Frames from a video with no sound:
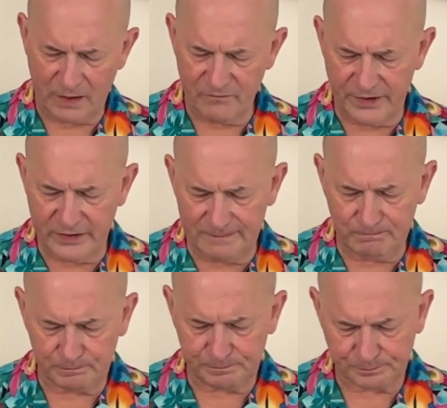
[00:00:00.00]
very
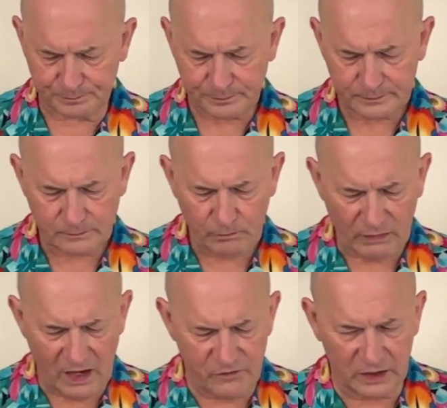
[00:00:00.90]
good.
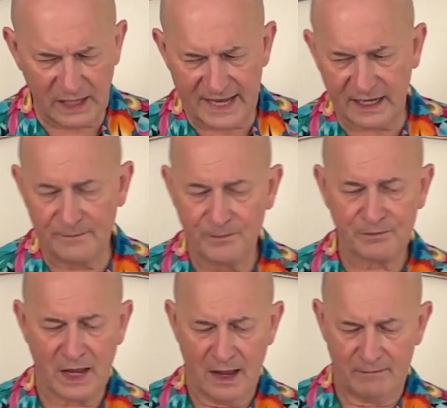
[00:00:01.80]
If you like
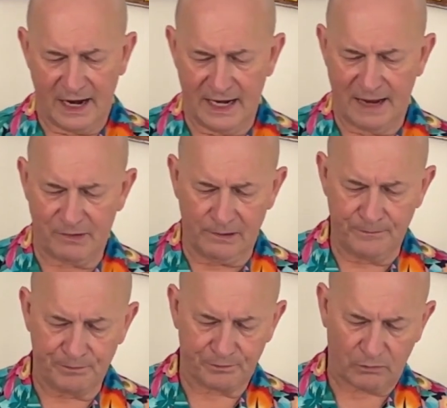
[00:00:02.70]
pineapple,
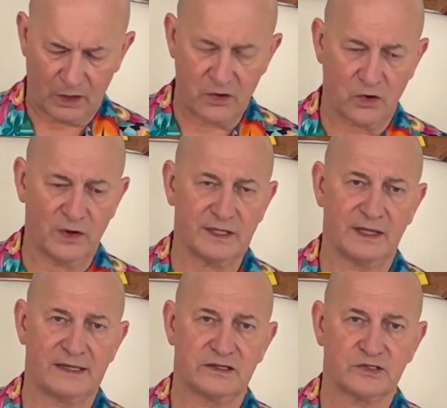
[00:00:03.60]
you're going to
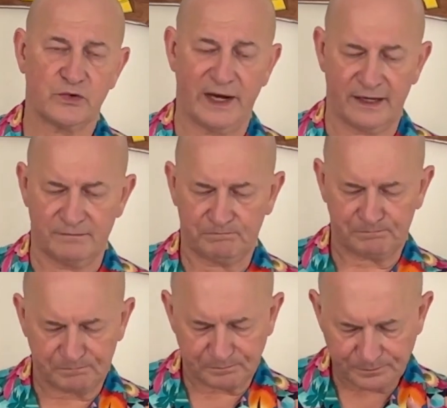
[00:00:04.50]
like this drink.
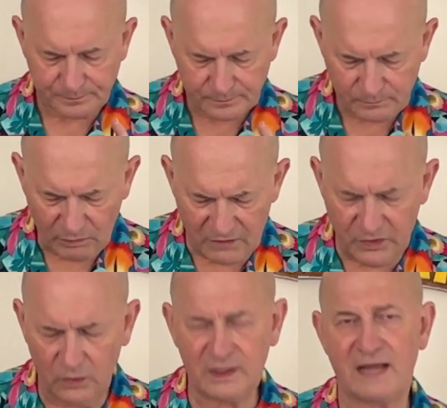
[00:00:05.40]
If you
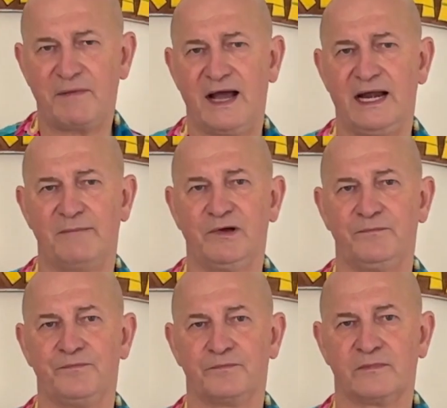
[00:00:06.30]
don't like pineapple,
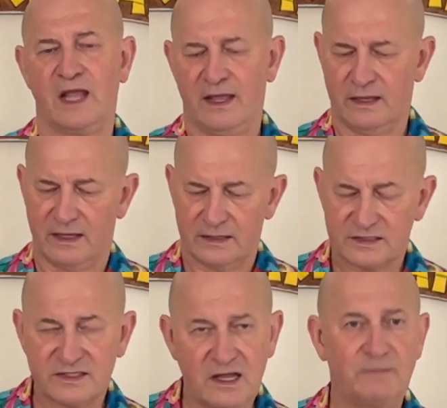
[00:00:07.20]

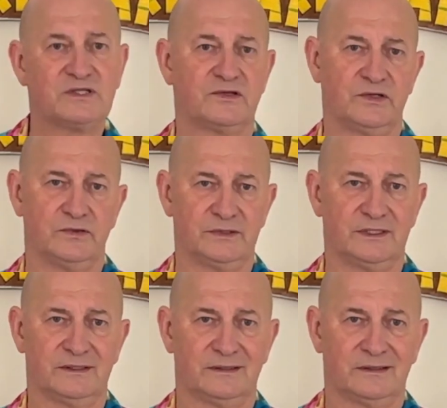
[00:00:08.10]
substitute
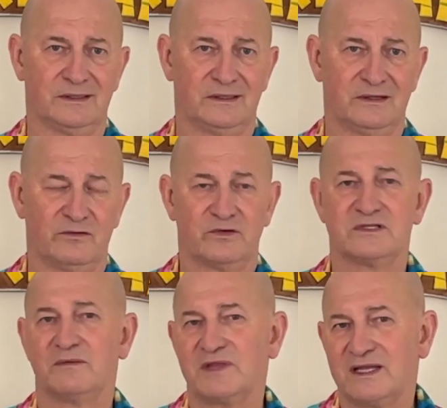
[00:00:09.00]
for
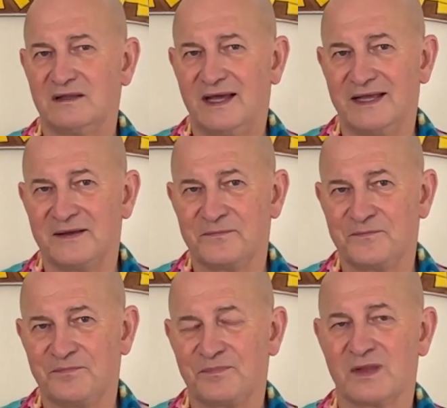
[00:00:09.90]
something you like.
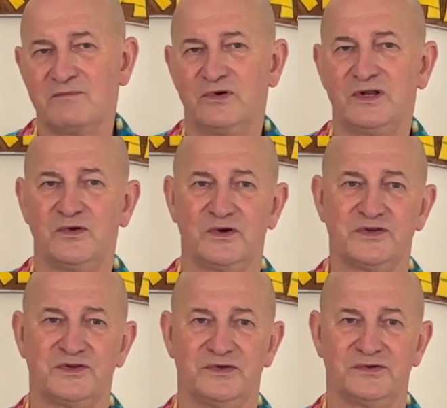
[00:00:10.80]
Put in
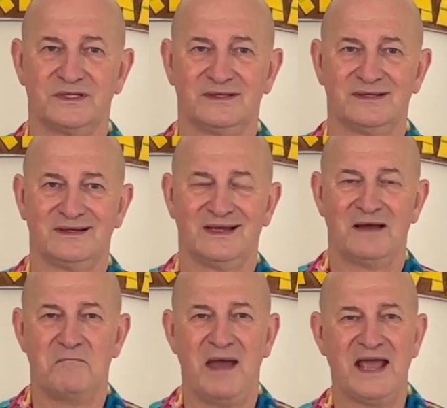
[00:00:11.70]
orange juice,
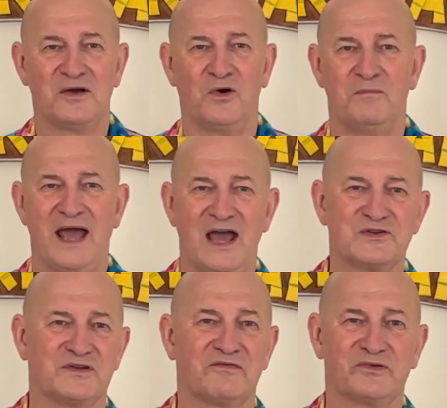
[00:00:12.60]
mango,
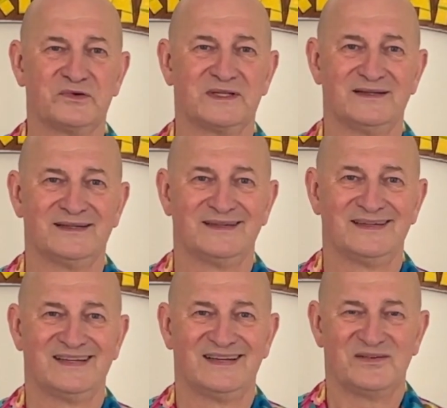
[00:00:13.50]
passion fruit,
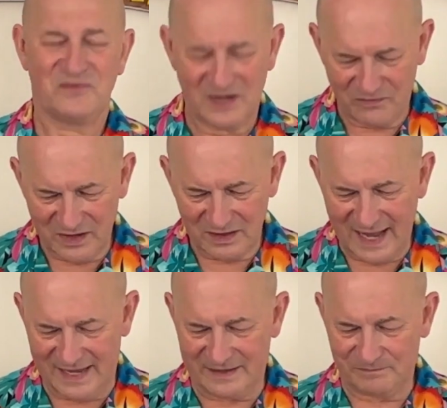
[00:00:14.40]
whatever you
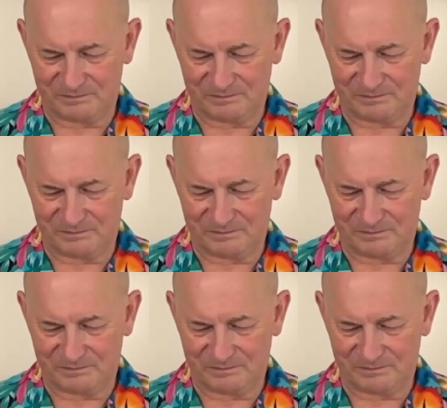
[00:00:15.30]
like.